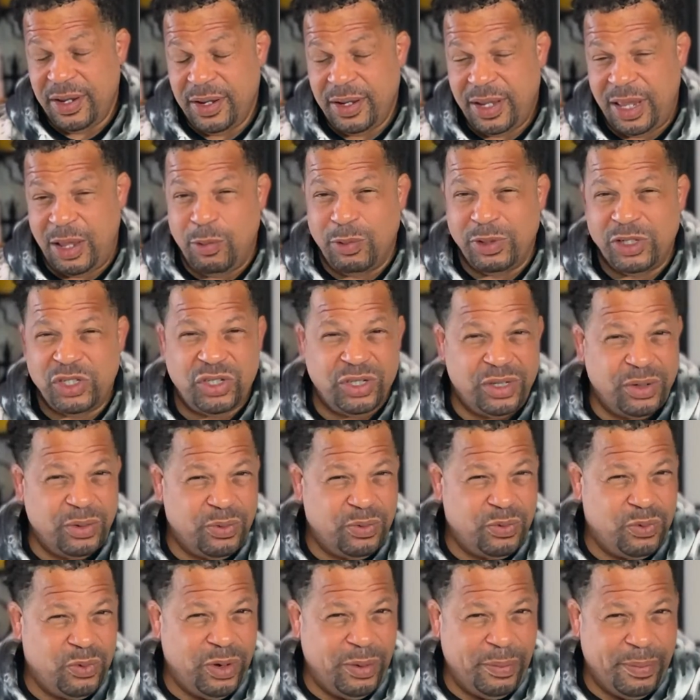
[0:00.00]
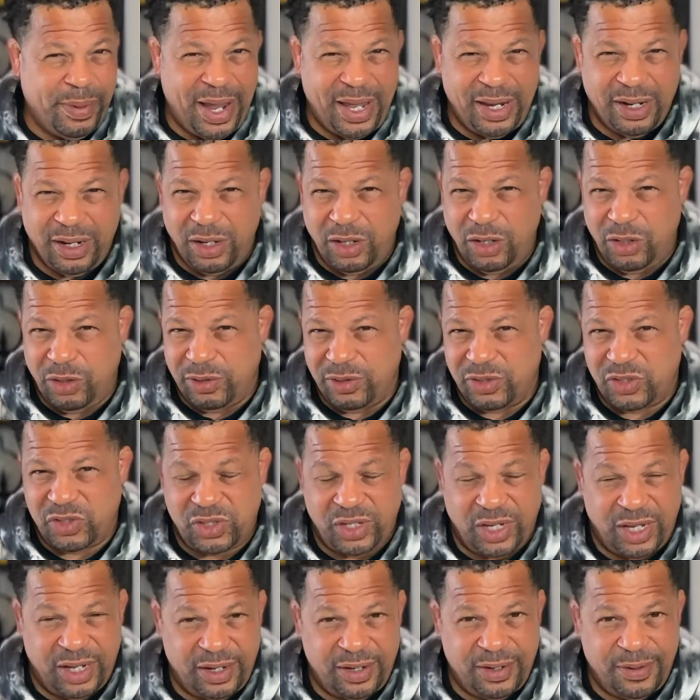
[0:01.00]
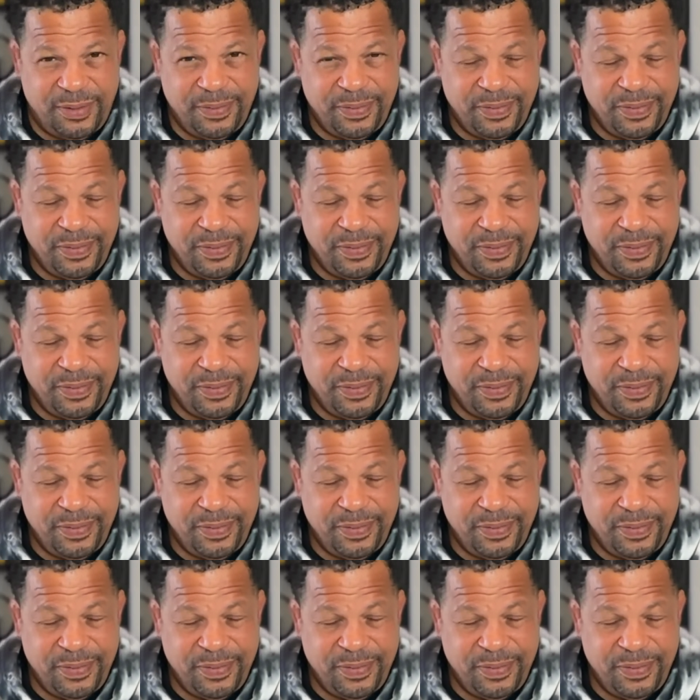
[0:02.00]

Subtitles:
They want you to remain a little sick.